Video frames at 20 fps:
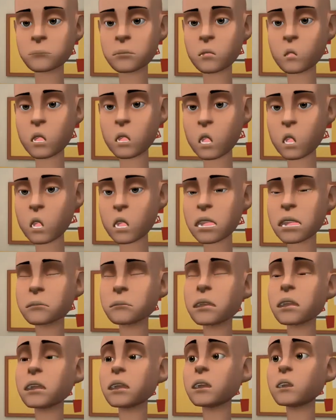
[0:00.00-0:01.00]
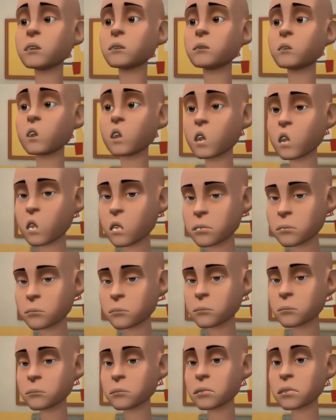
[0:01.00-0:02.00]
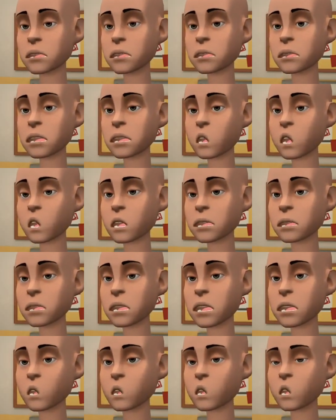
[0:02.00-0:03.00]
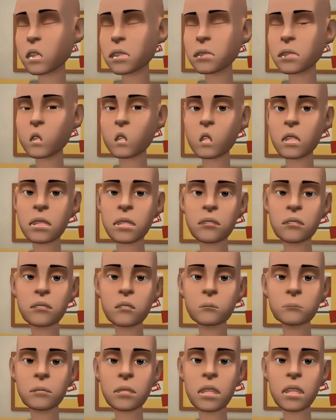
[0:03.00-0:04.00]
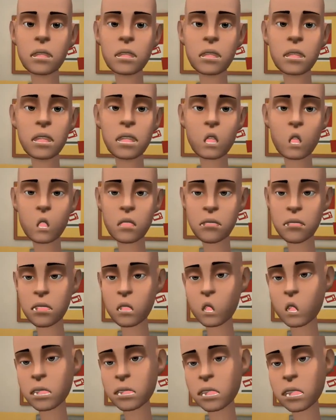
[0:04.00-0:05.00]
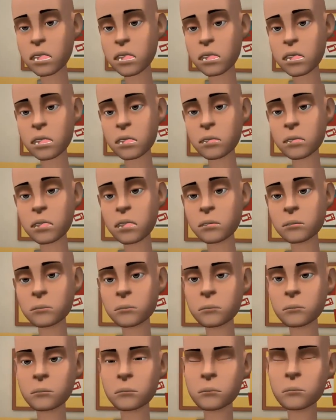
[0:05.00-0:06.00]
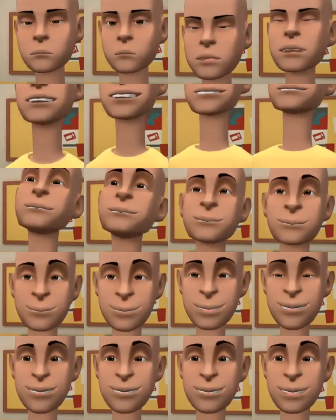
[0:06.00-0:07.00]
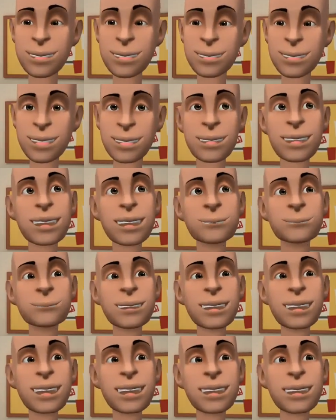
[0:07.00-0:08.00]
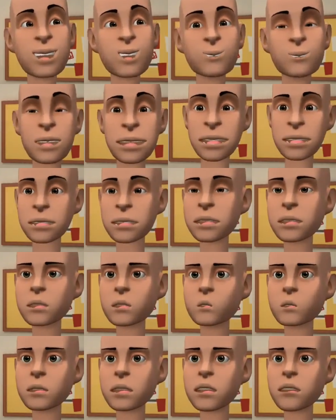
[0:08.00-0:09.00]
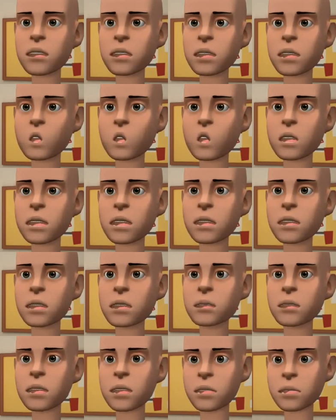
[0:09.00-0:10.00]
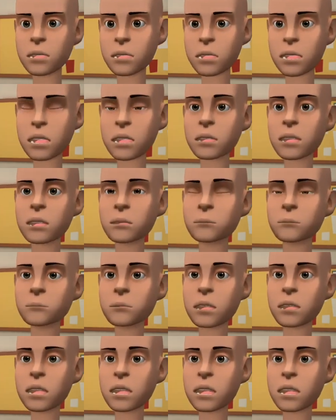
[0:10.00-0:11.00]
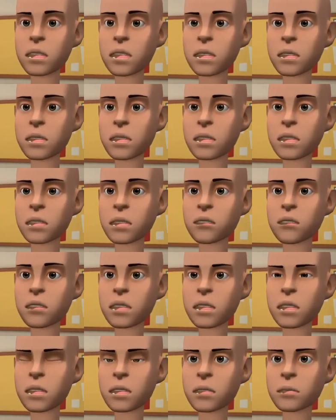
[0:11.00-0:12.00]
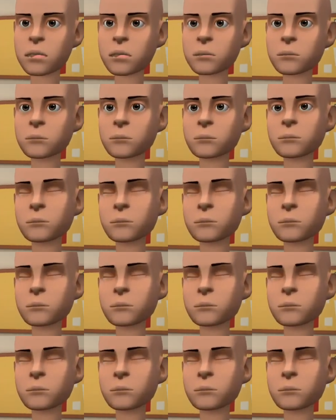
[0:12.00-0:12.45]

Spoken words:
Coach should be here soon. I really wish there was a way for me to get out of doing the test. Wait, if I hide in the bathroom, then I don't have to do the test and I can come back at the end of class.